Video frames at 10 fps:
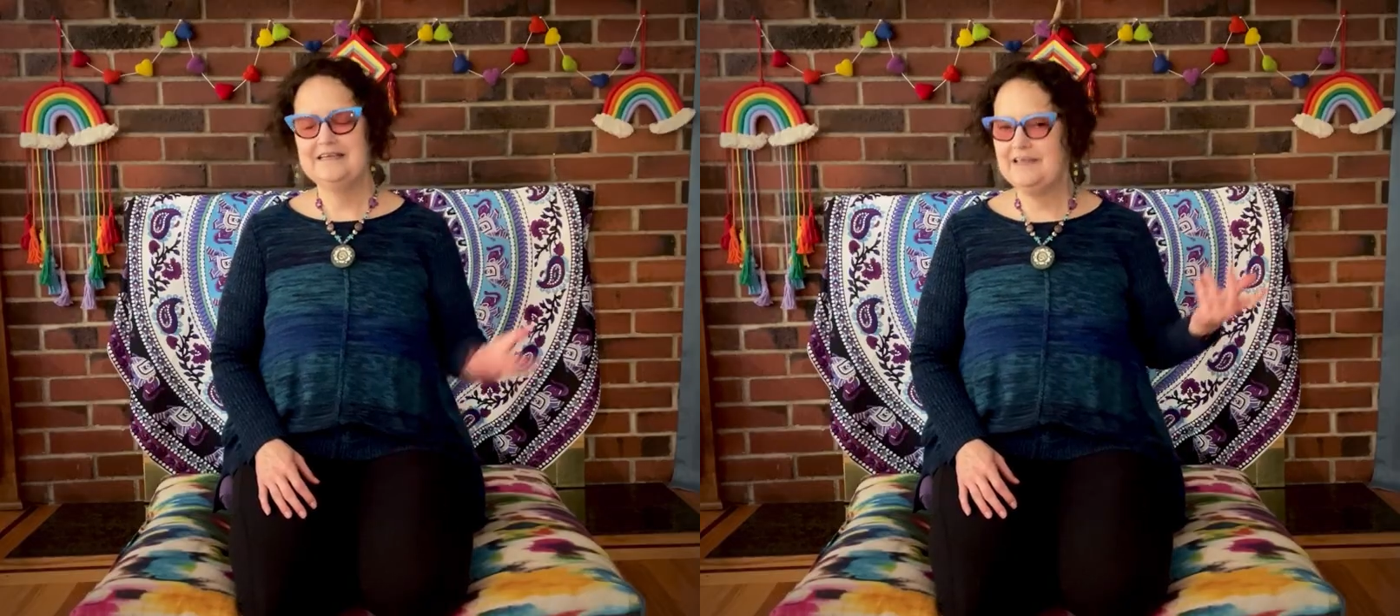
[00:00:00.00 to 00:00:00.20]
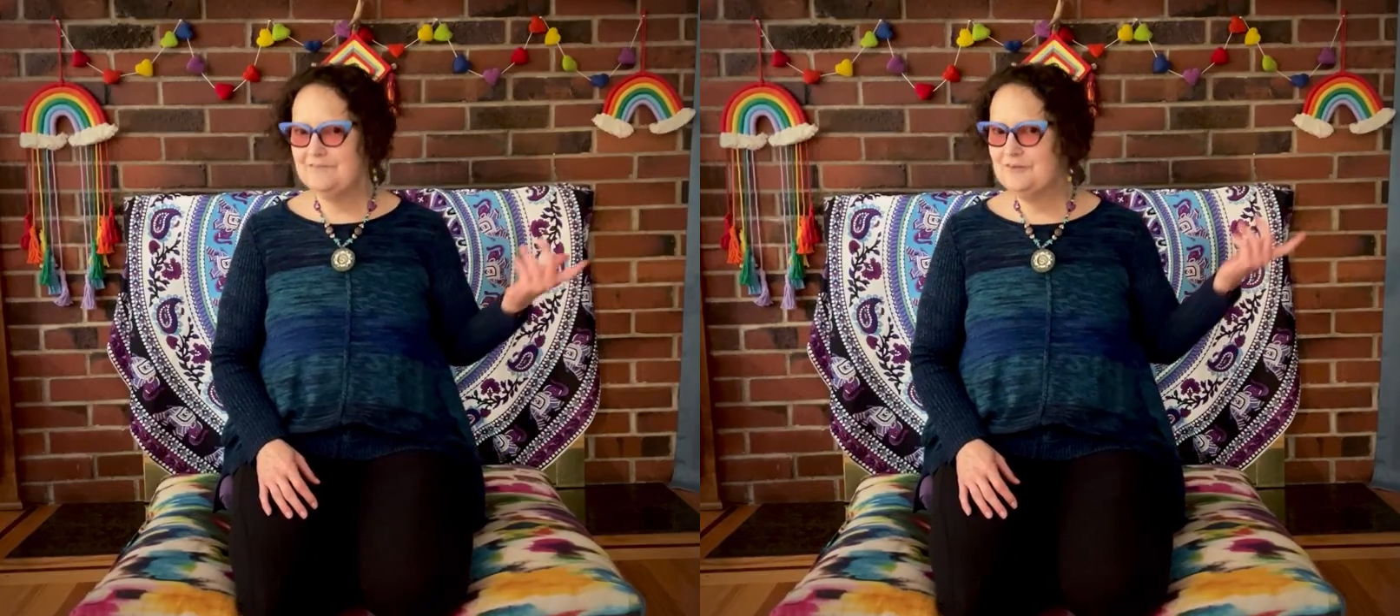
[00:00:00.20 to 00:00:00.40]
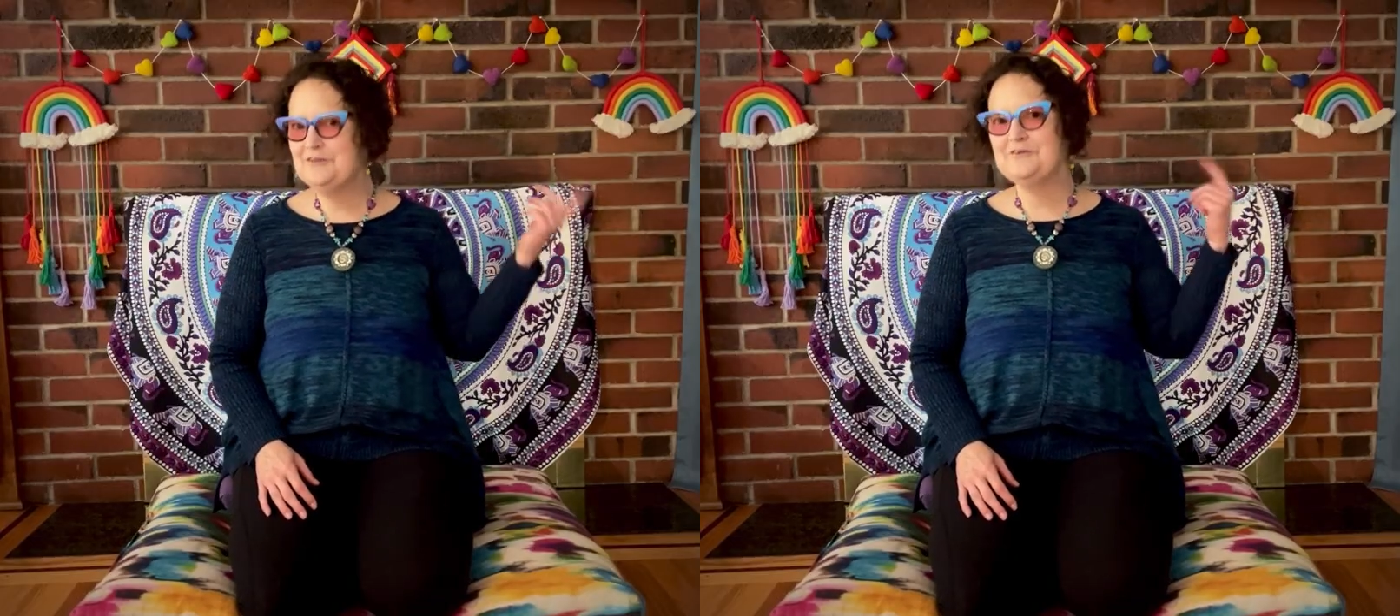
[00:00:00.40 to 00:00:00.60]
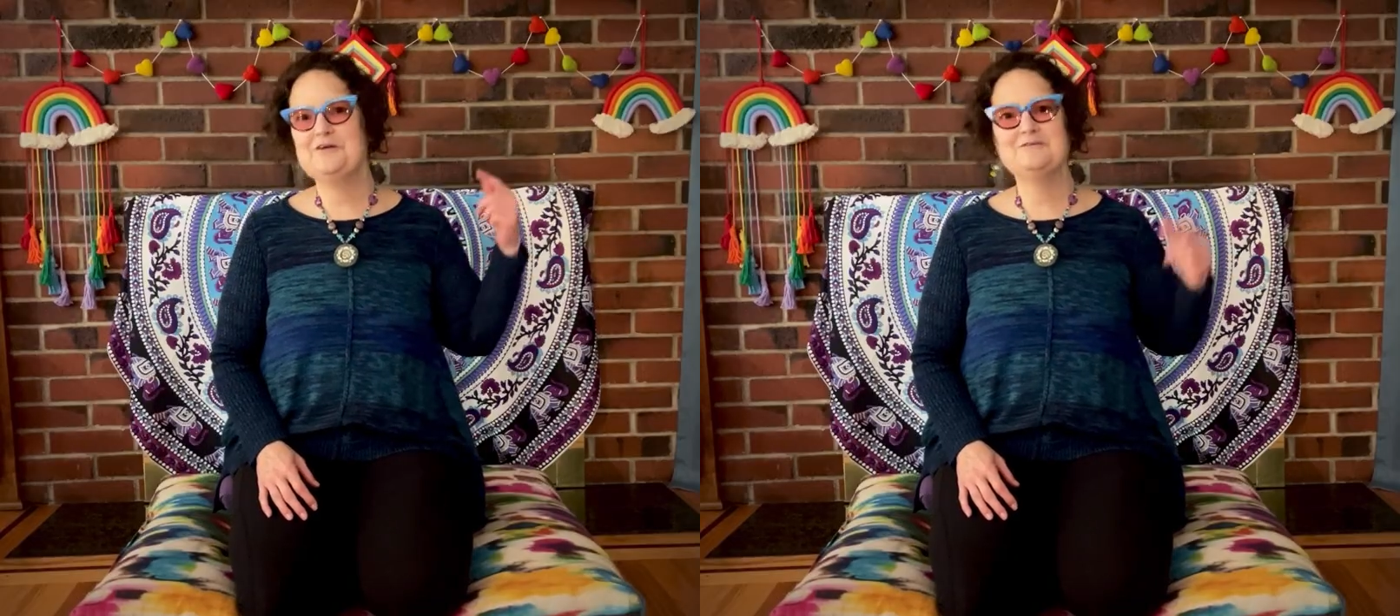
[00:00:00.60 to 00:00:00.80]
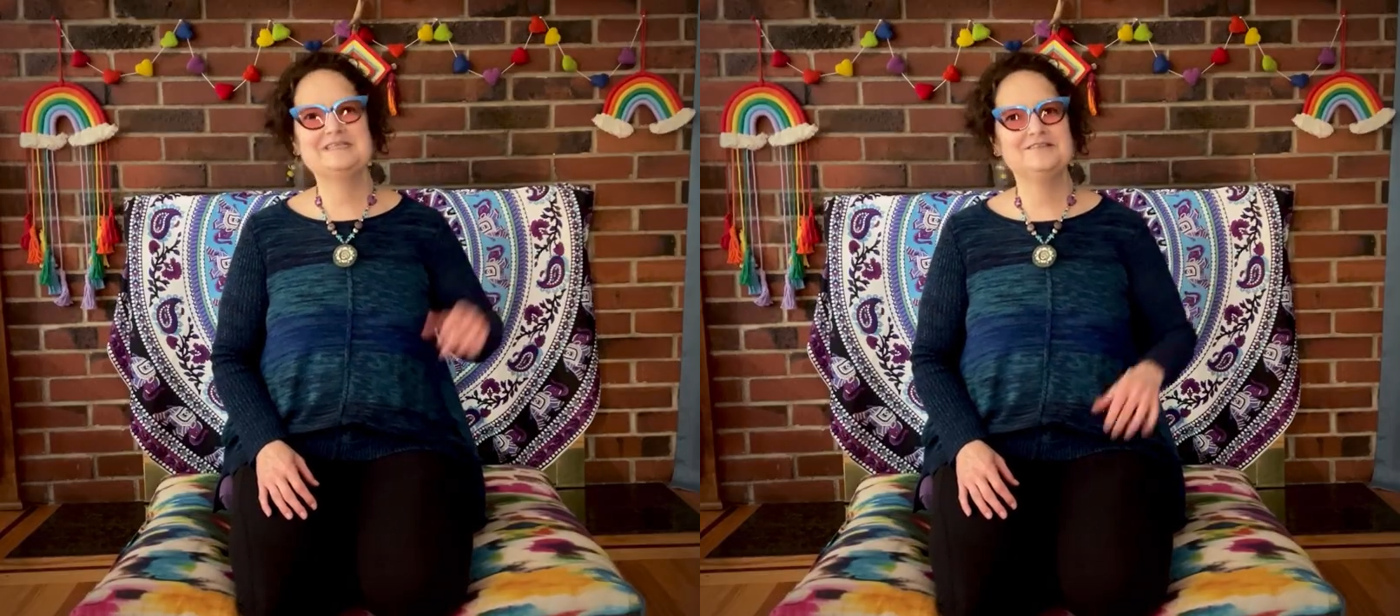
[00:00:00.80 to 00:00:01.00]
even though
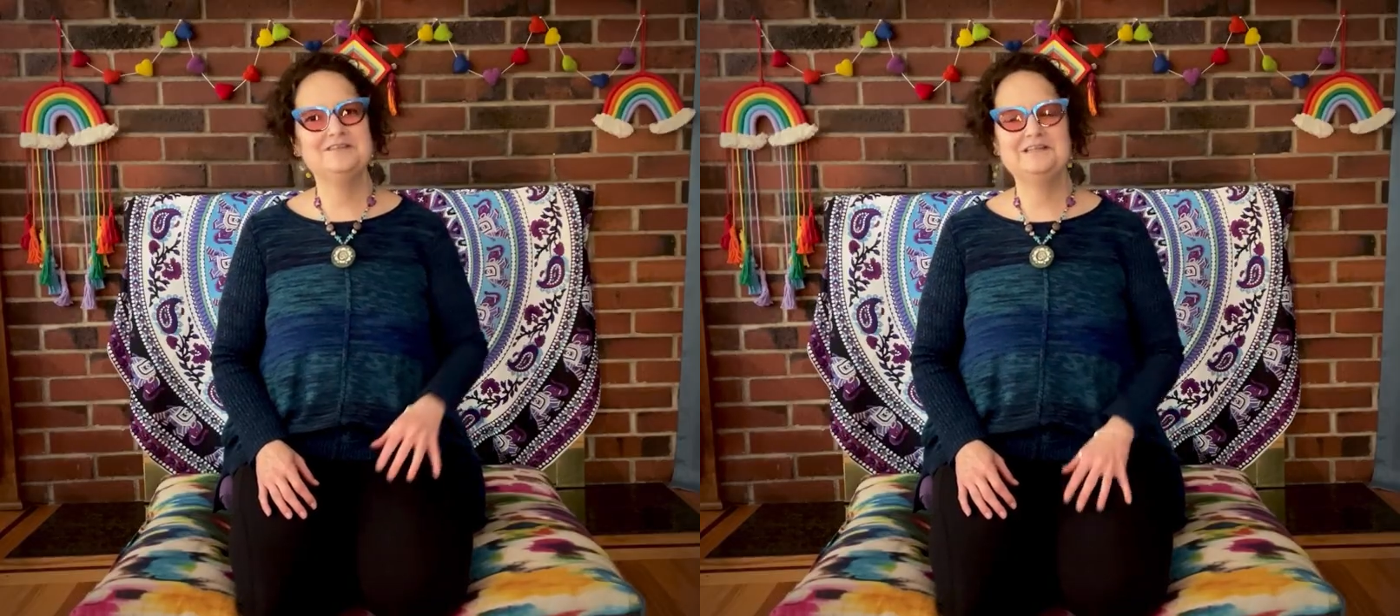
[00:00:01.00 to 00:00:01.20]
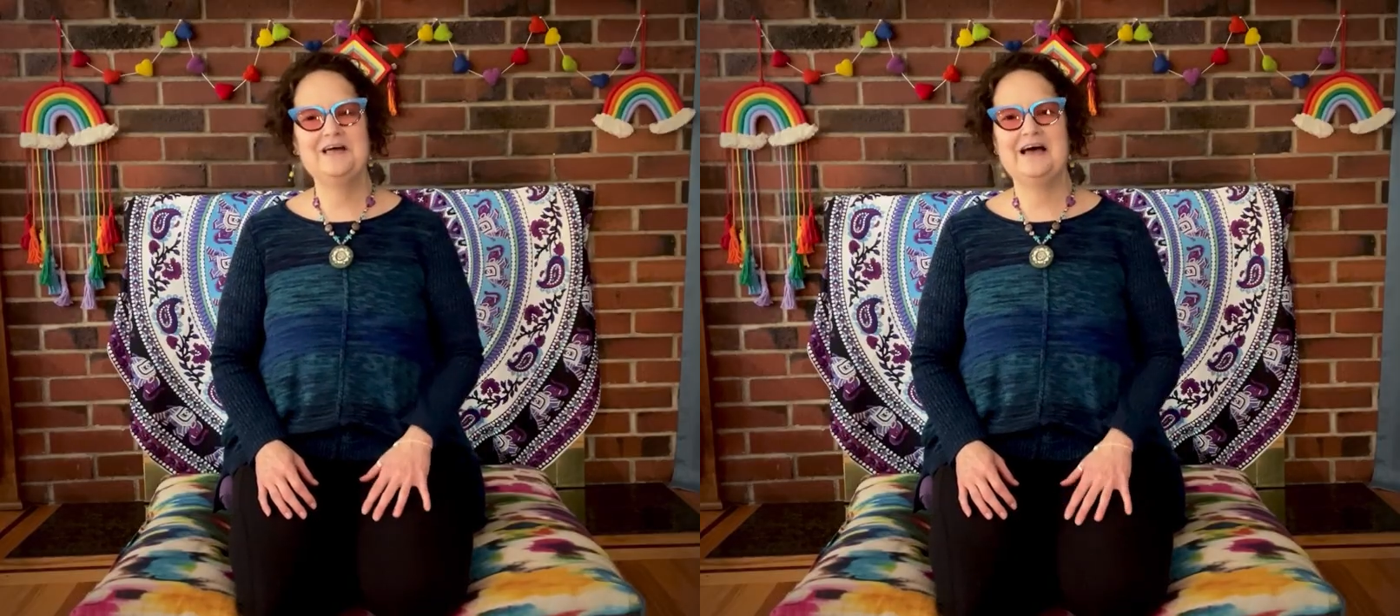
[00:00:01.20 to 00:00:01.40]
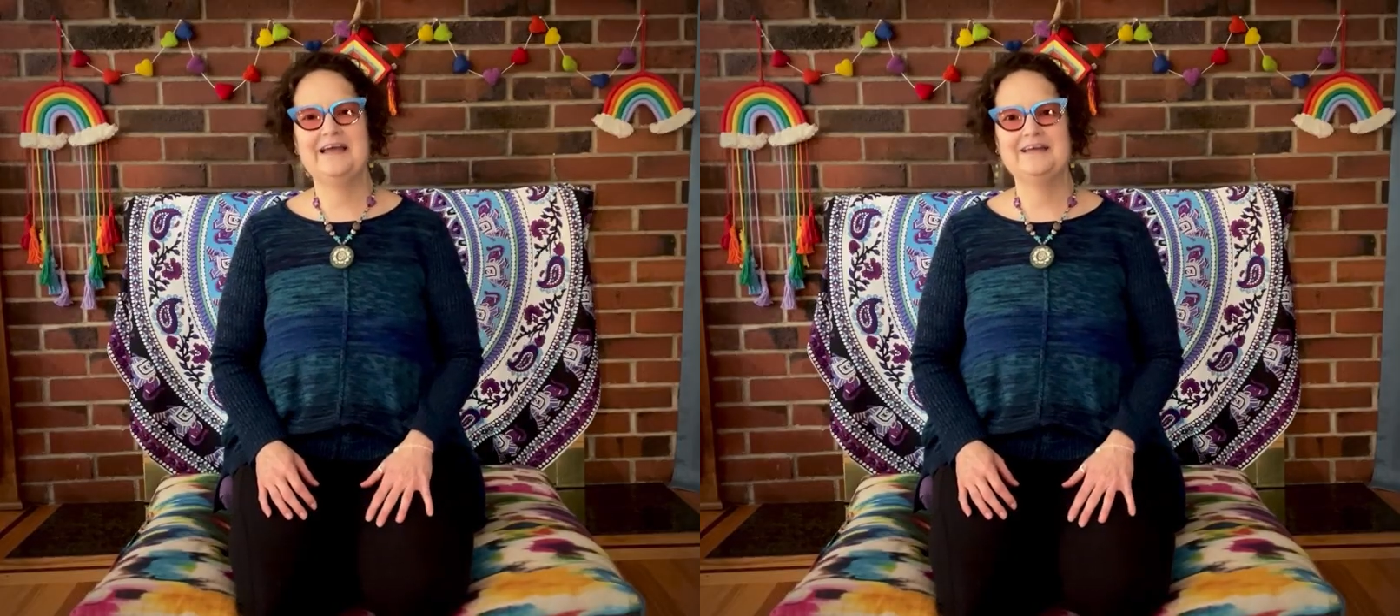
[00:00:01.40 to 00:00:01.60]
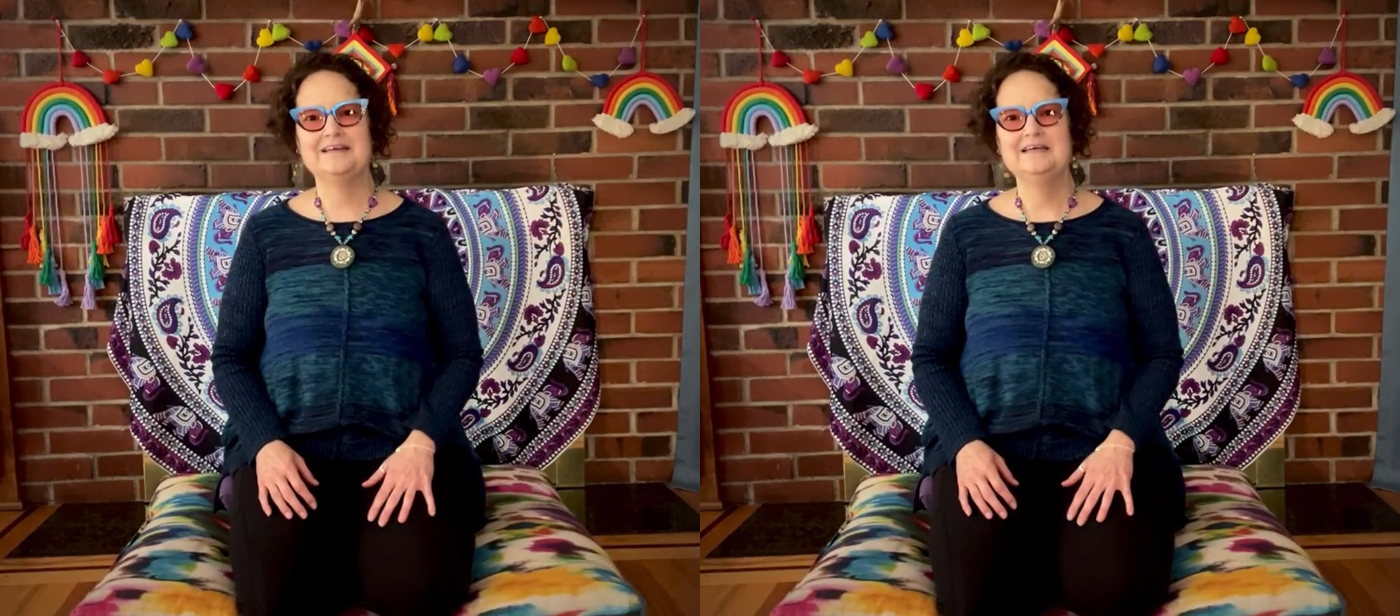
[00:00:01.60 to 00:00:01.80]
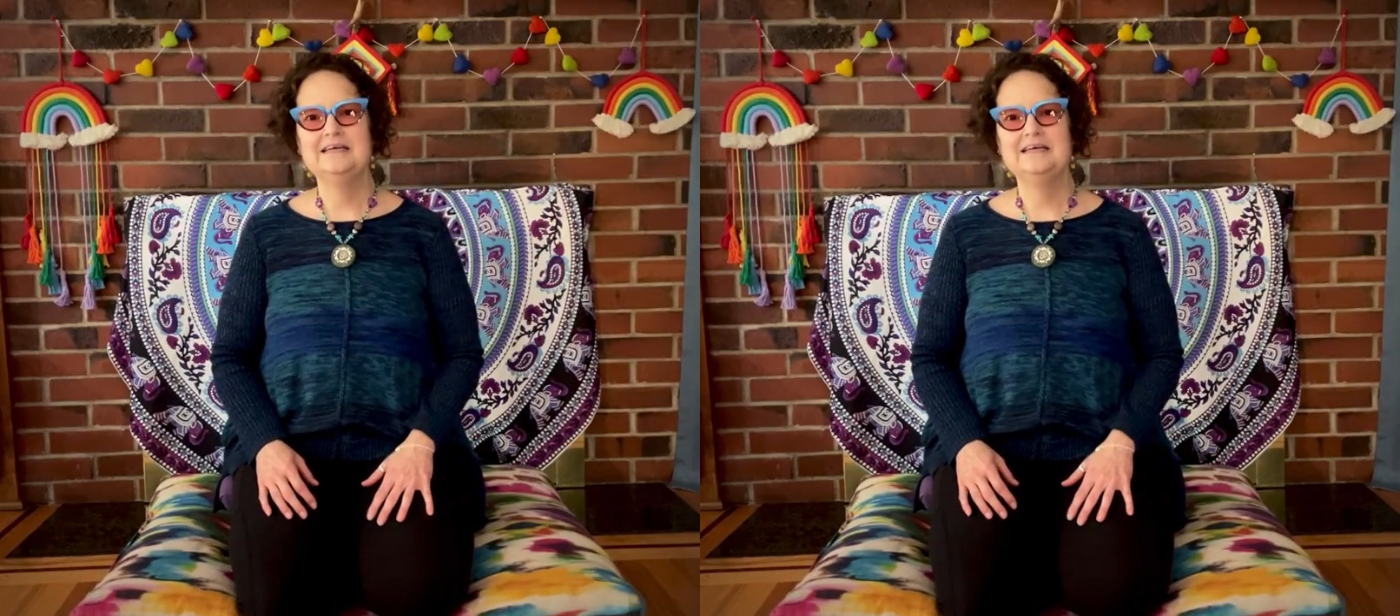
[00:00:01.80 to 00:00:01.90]
there was still a line,